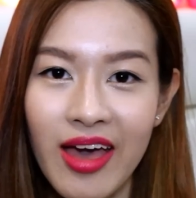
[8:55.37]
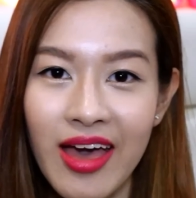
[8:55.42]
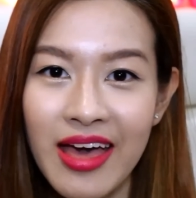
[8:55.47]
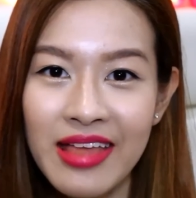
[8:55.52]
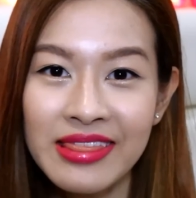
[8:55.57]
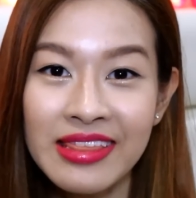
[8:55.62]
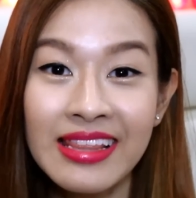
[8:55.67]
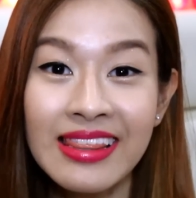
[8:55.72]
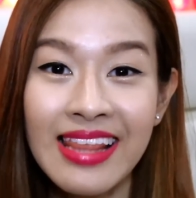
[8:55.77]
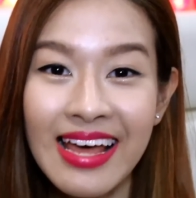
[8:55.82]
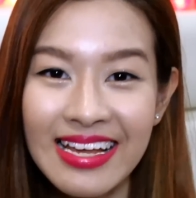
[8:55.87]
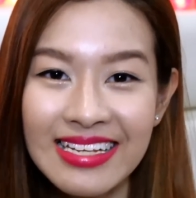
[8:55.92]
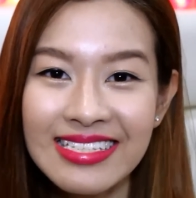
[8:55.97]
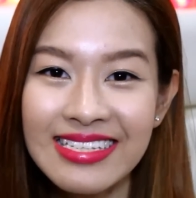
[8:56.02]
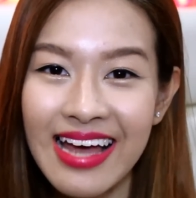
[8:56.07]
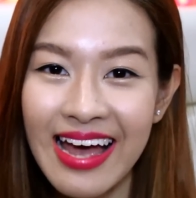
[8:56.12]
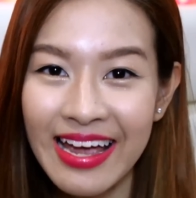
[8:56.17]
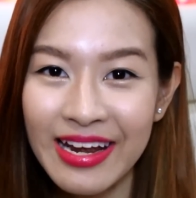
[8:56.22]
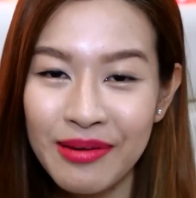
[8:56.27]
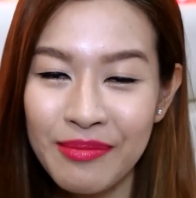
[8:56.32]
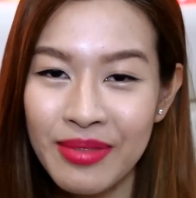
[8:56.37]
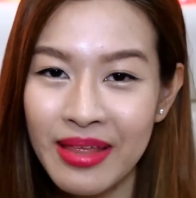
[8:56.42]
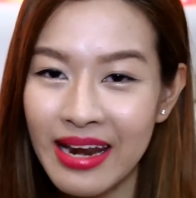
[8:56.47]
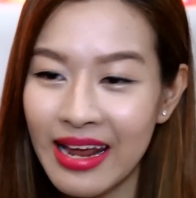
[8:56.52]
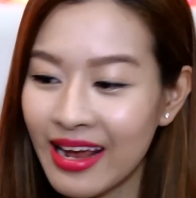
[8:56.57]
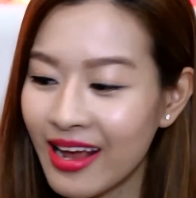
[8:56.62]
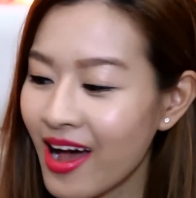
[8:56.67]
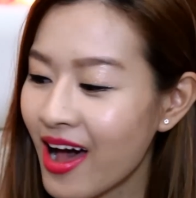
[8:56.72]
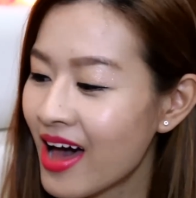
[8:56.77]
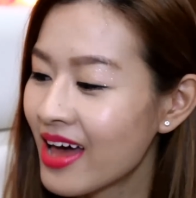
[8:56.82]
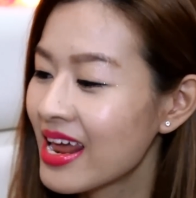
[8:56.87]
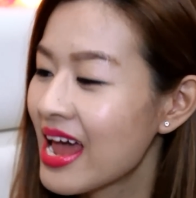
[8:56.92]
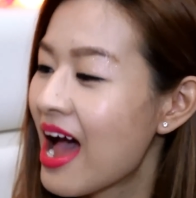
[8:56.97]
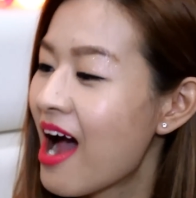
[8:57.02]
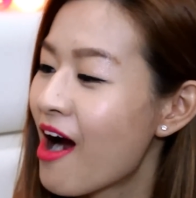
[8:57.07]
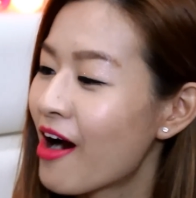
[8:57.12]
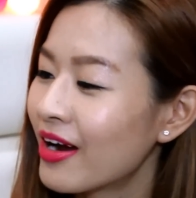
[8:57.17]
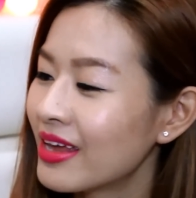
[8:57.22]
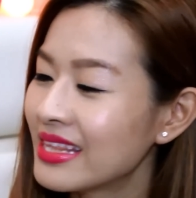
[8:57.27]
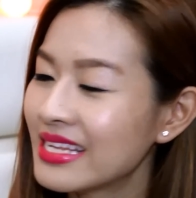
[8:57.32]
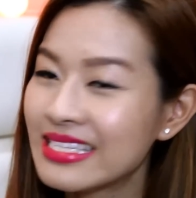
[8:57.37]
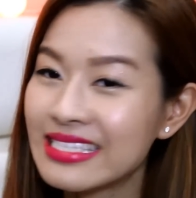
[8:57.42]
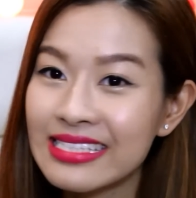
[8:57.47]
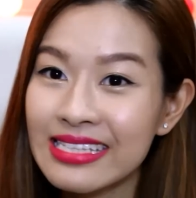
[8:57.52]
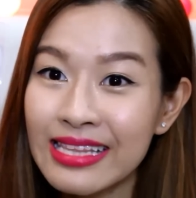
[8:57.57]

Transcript: And the last item that I got are these